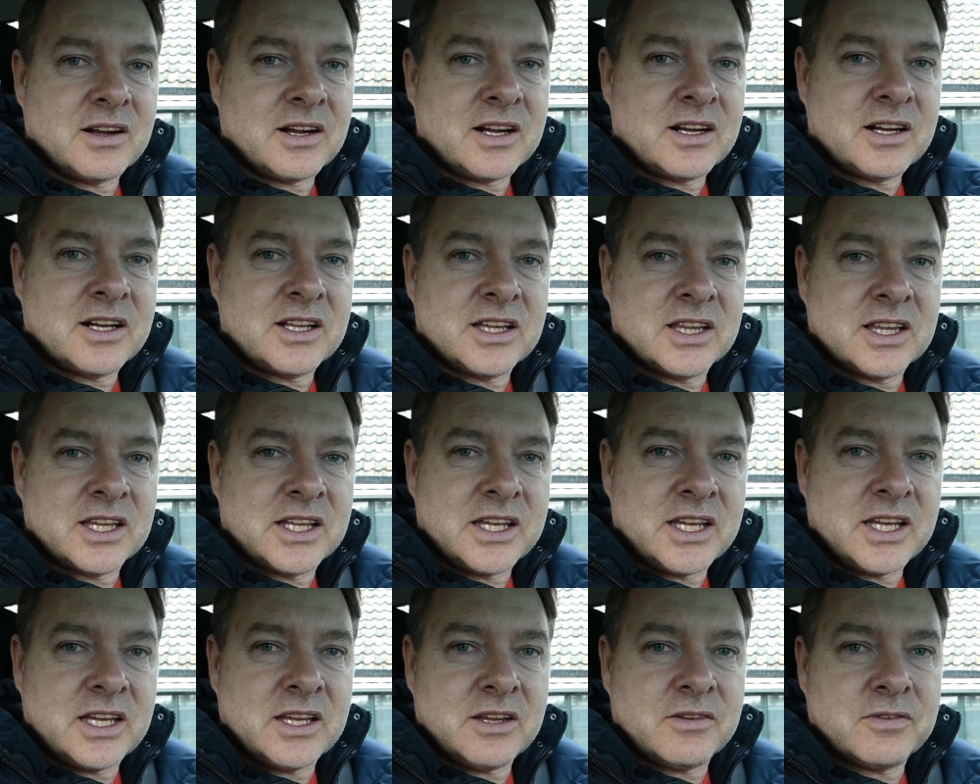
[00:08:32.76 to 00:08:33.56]

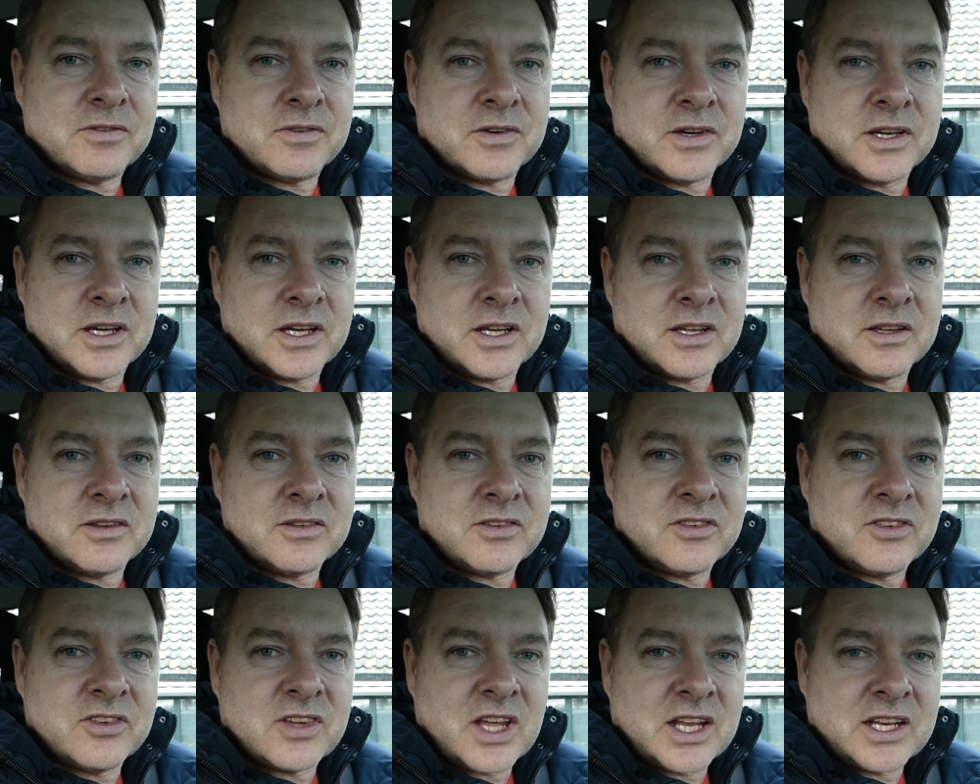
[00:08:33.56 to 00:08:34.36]
clear for
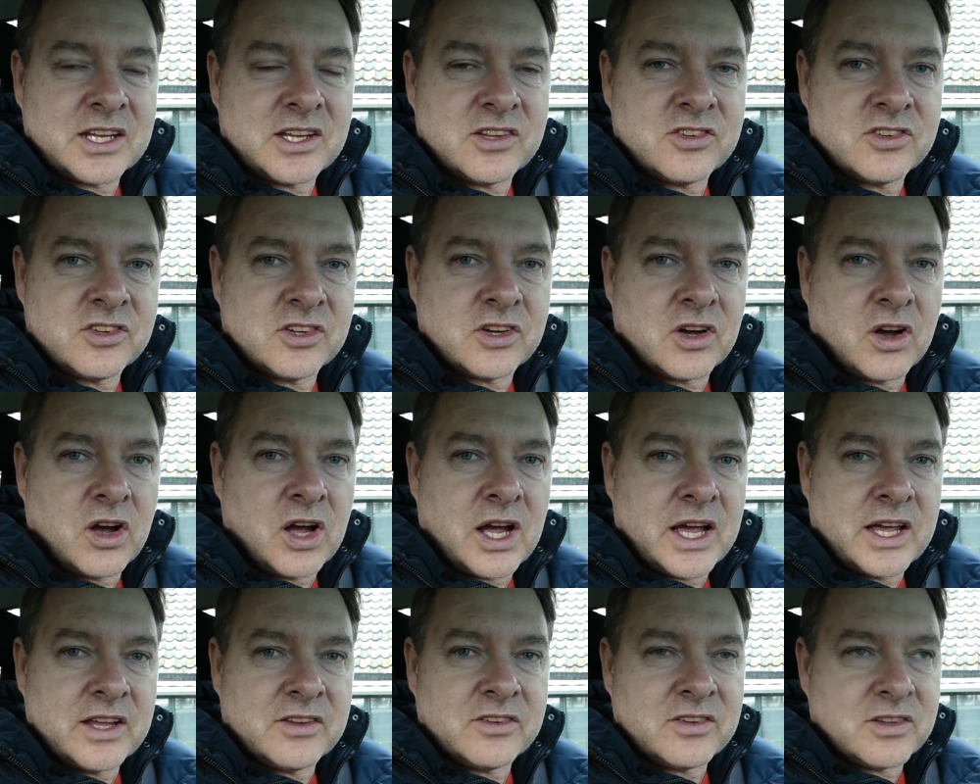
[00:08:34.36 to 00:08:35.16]
sunny
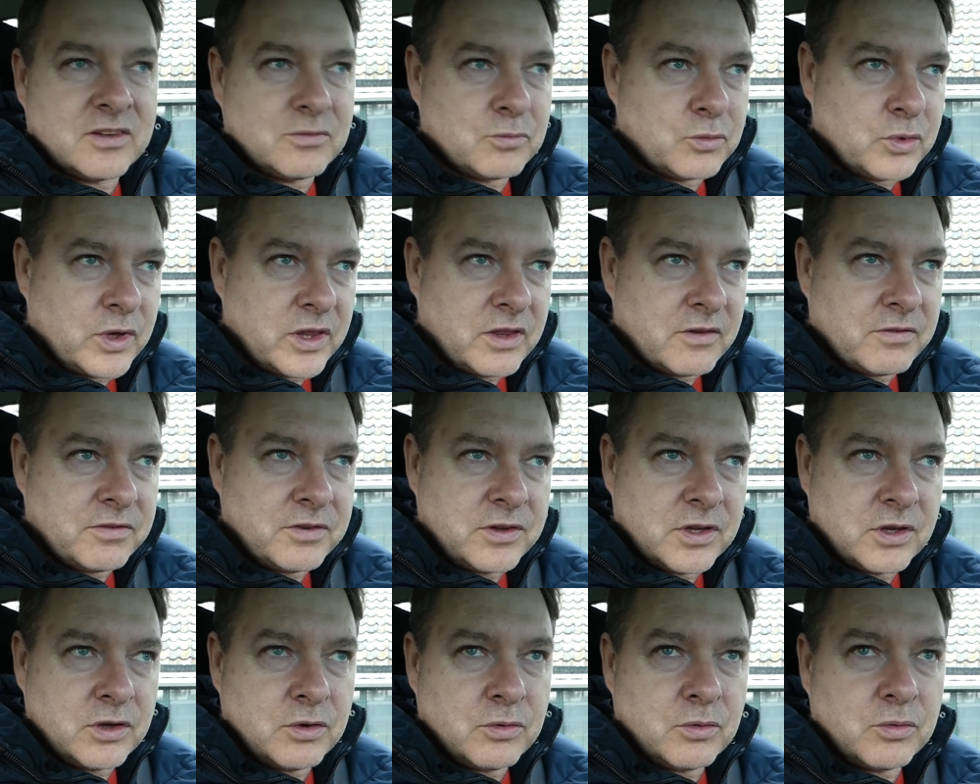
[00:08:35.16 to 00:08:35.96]
skies and with a
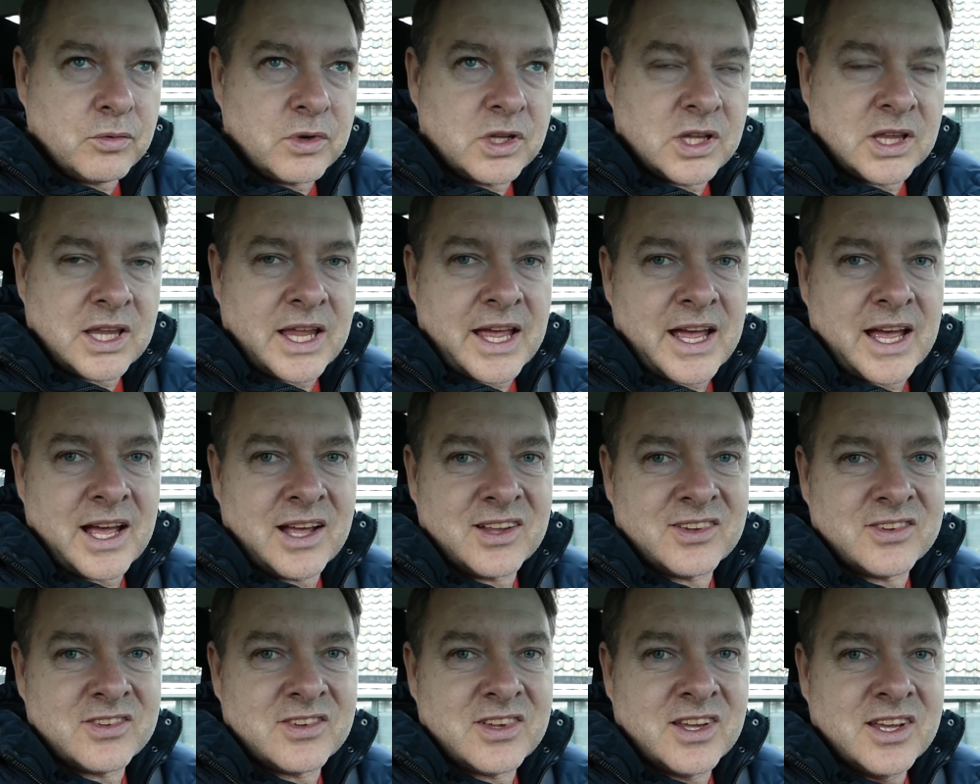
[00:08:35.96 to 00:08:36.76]
few
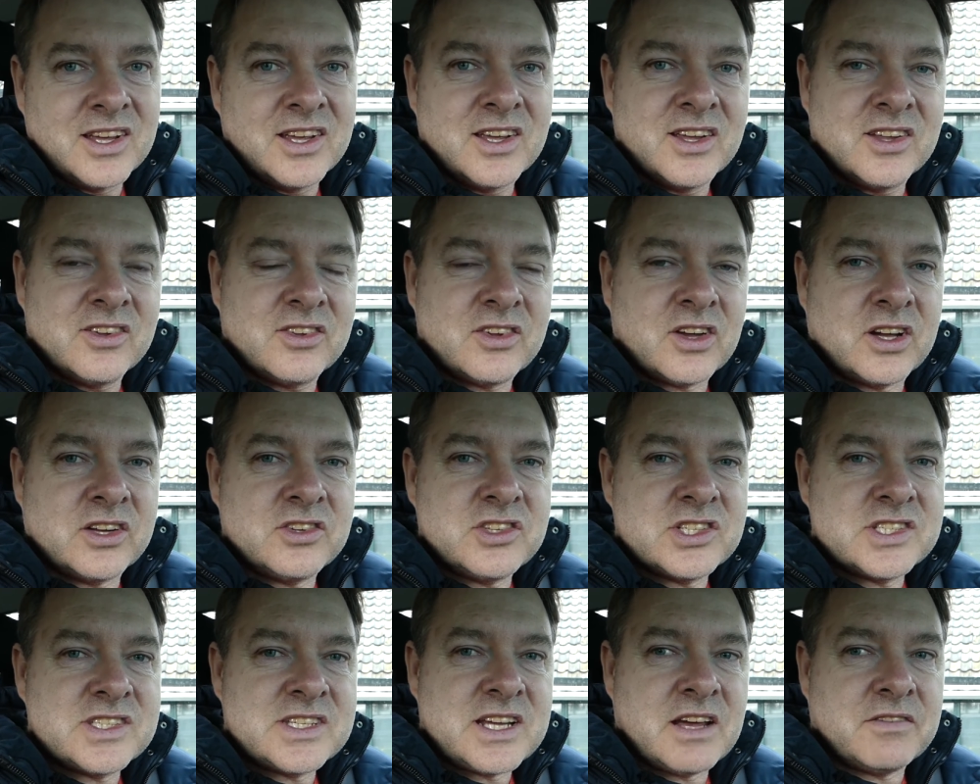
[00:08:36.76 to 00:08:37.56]
clouds. So I
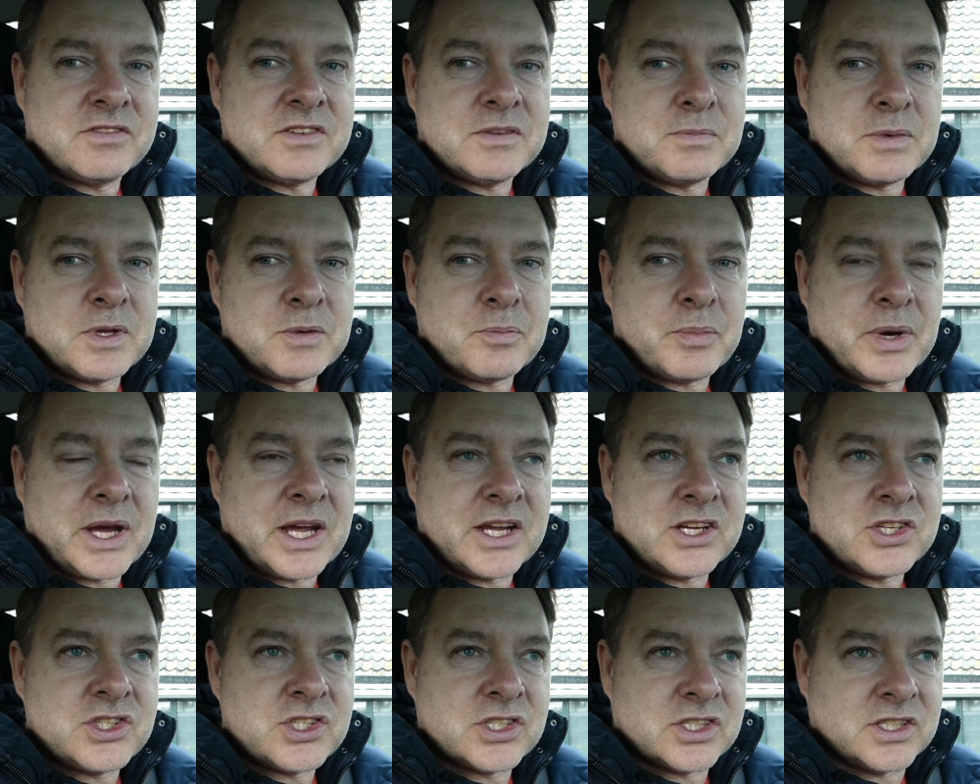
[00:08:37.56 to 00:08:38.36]
just have to be
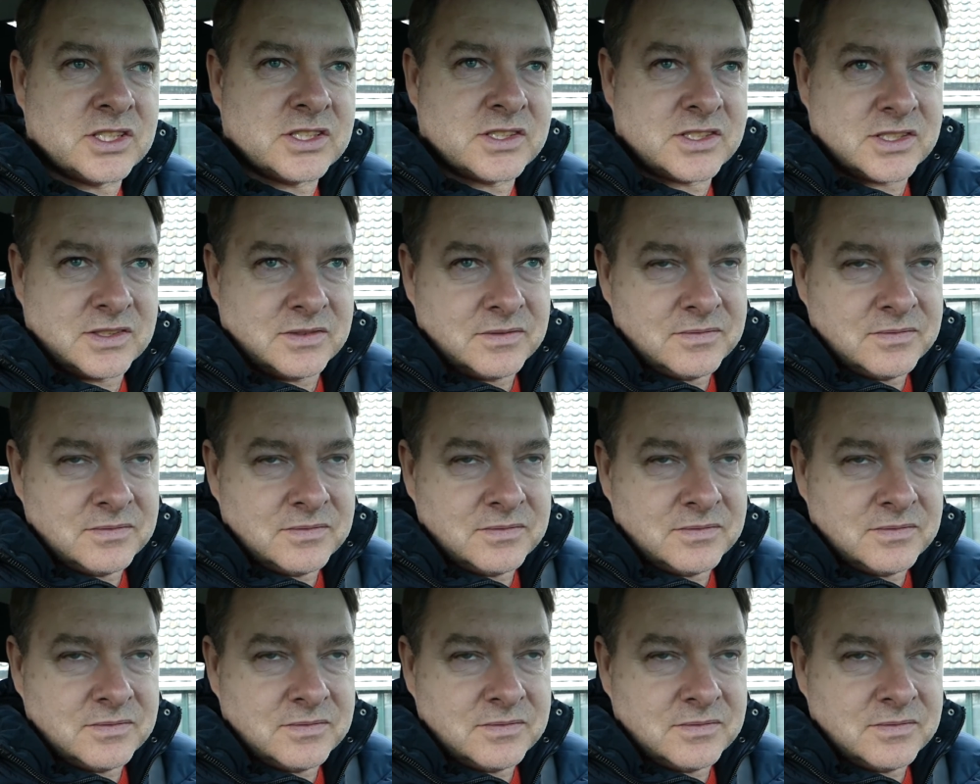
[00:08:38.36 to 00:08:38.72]
patient.